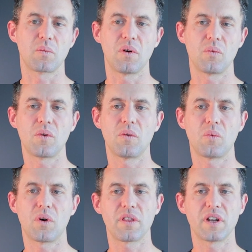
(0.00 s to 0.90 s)

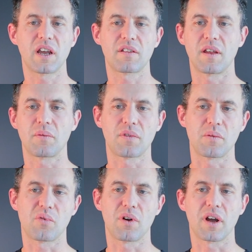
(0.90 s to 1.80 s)
What are the next steps for
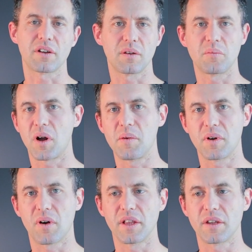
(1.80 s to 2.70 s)
the product? It might
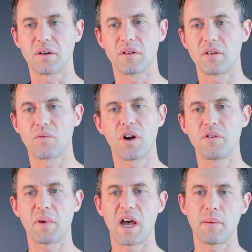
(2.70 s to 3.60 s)
be around the
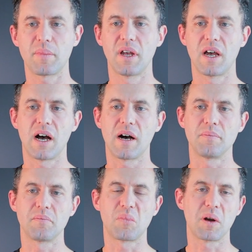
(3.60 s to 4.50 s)
roadmap,
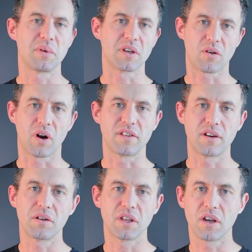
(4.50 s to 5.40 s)
might be the
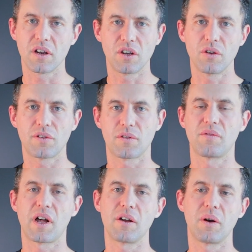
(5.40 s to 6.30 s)
criteria that you're going to use to
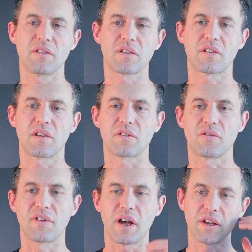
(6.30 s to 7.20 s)
evaluate success
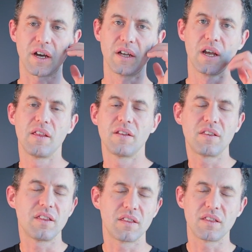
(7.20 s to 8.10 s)
or failure.
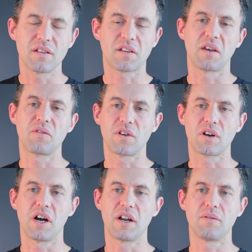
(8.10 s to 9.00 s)
This gives you
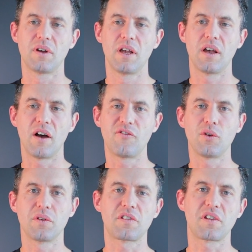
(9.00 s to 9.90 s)
kind of a
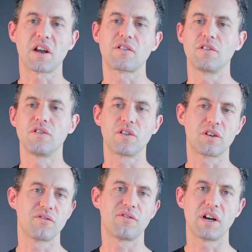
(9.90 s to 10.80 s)
few of the sections. You
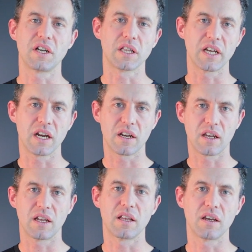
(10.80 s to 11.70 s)
can find a
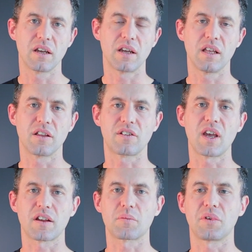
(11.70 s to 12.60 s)
link in the
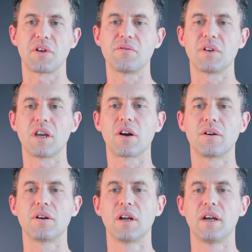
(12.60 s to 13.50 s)
text below the video.